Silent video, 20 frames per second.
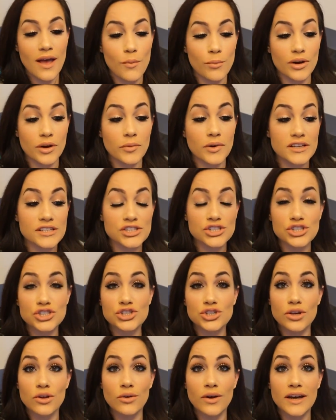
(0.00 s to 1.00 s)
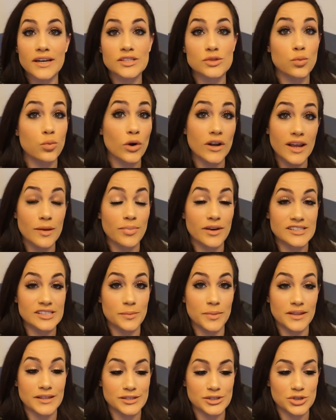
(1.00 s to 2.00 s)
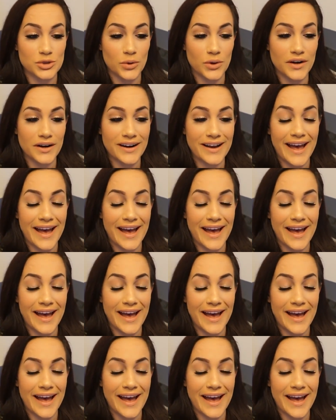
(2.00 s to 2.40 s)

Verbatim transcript: But I wanted to just show you guys what I picked up at the store.